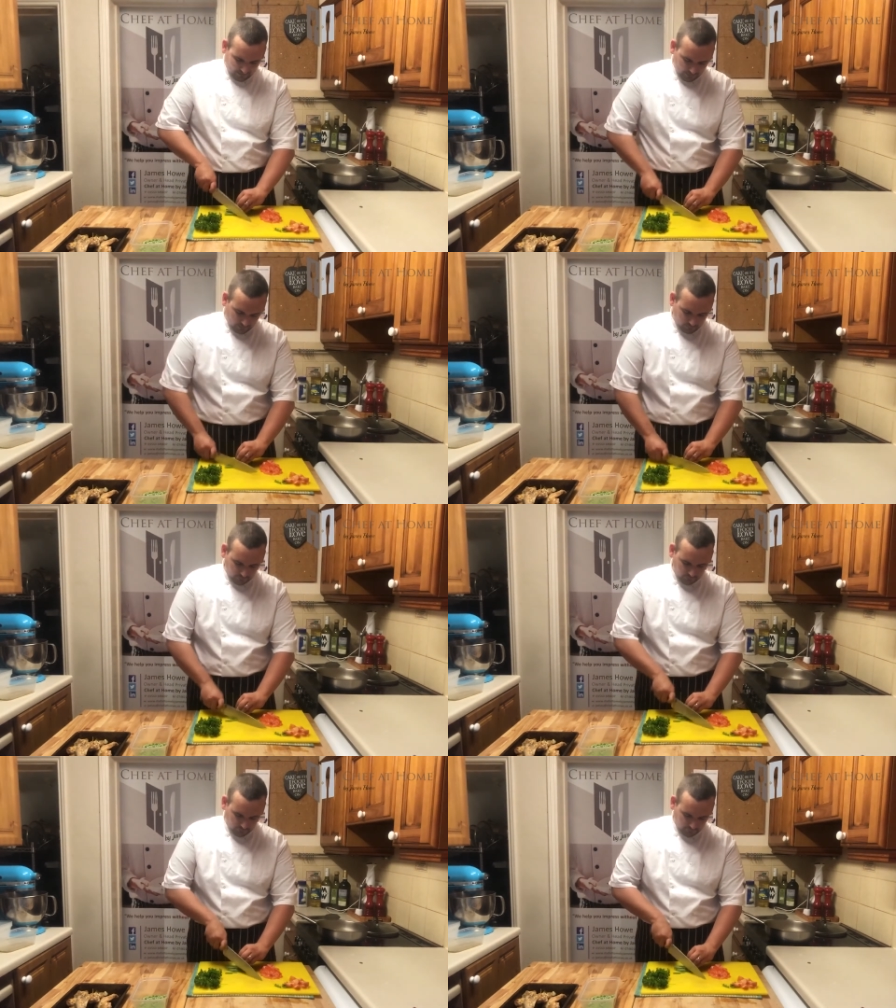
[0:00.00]

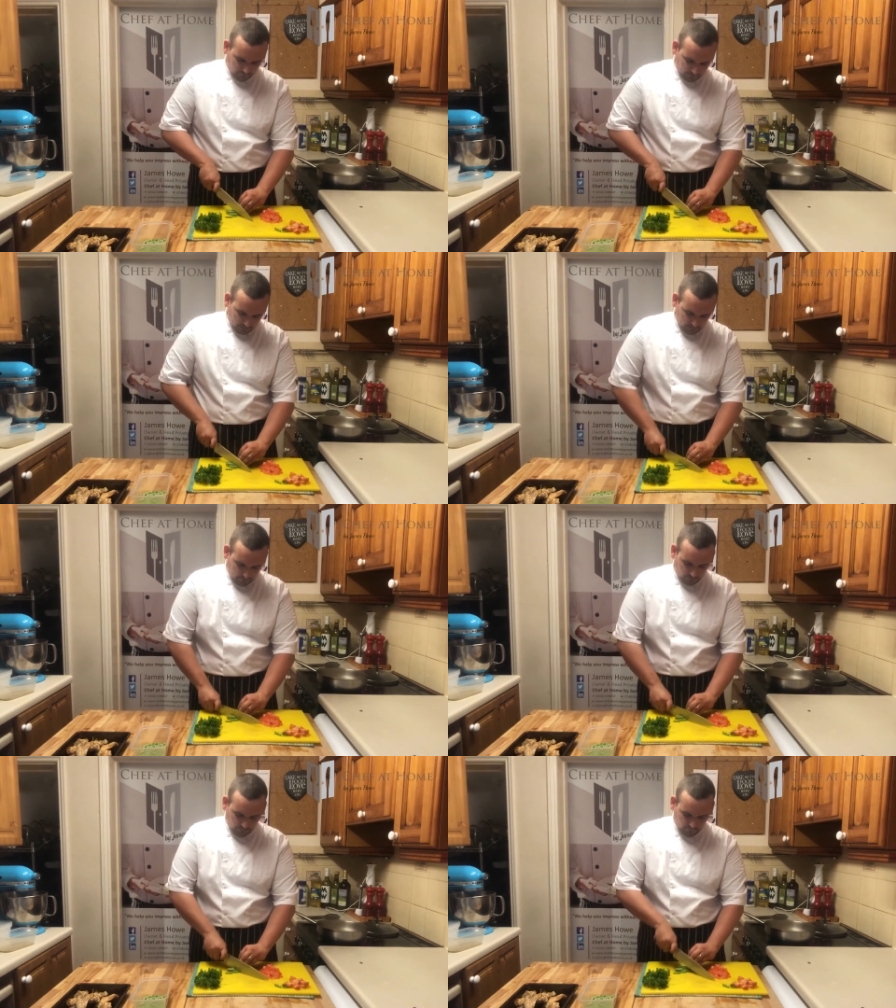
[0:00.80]
angle, be a
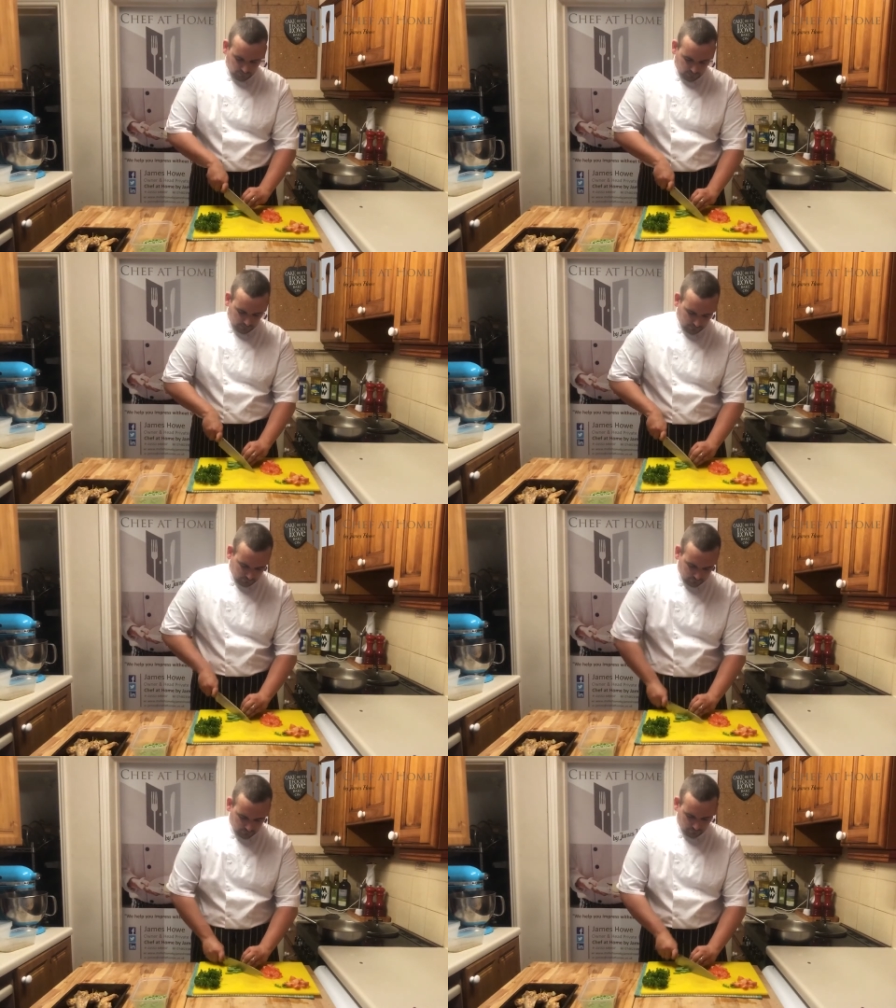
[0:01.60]
bit pretty.
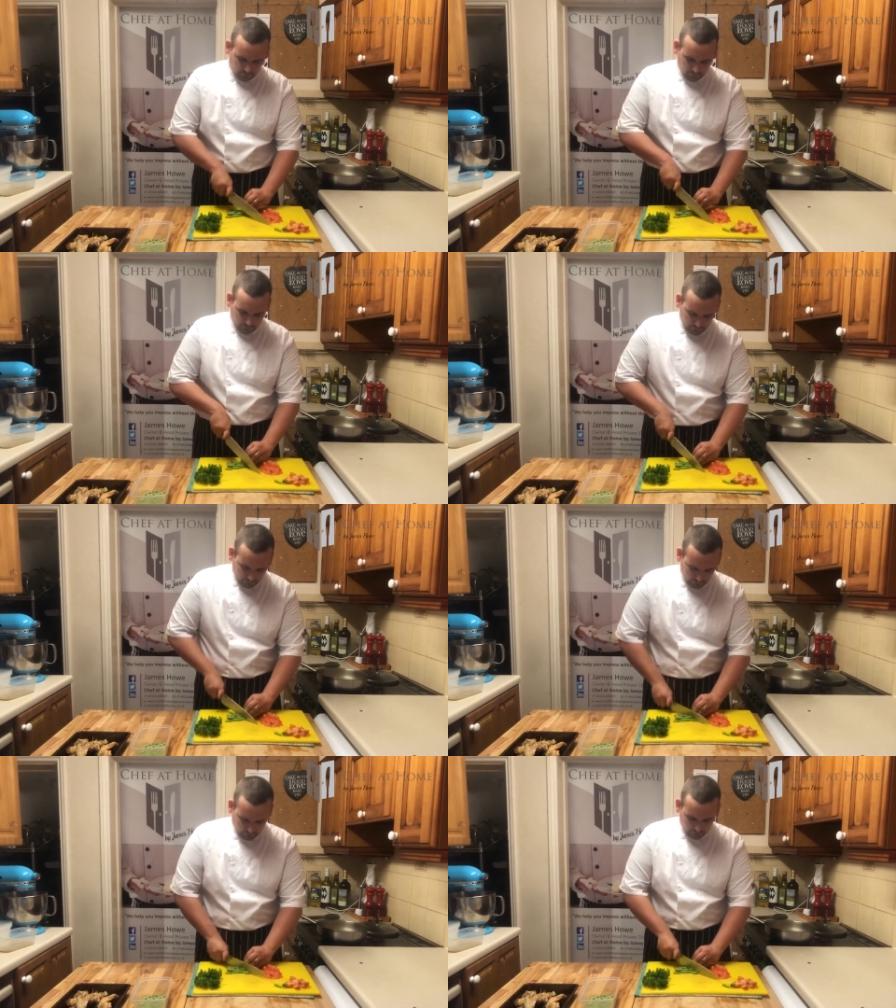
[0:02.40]

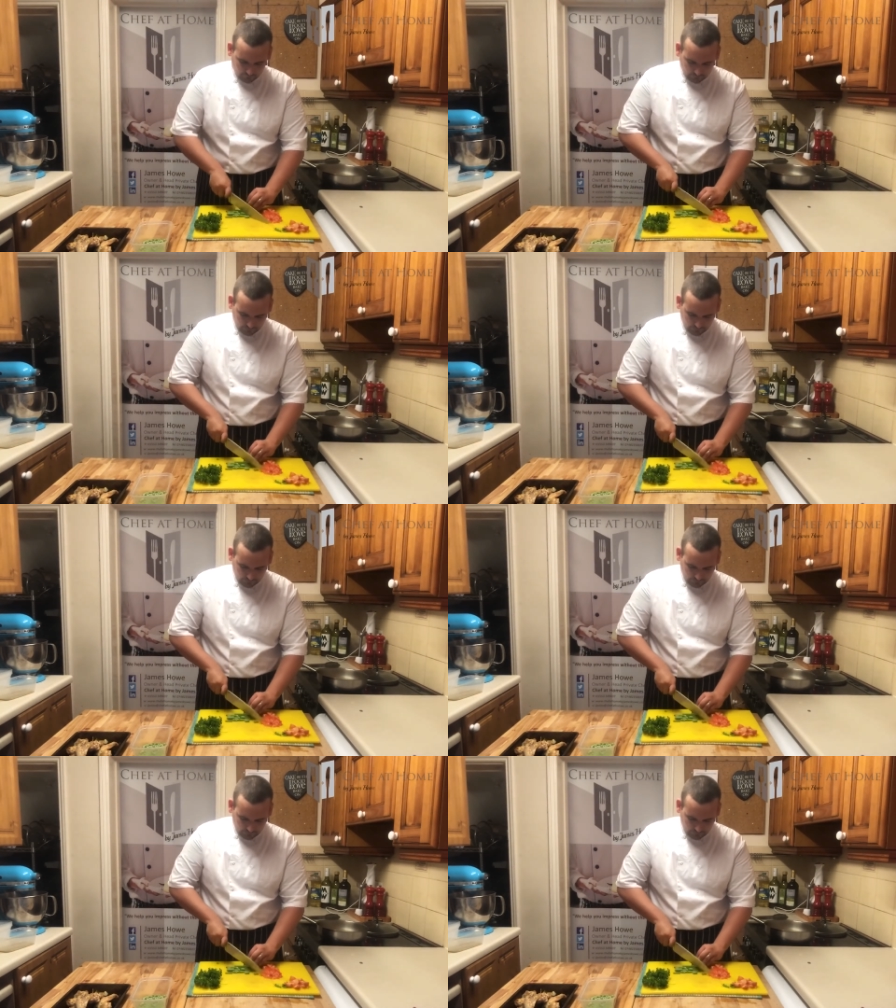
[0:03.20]
Just going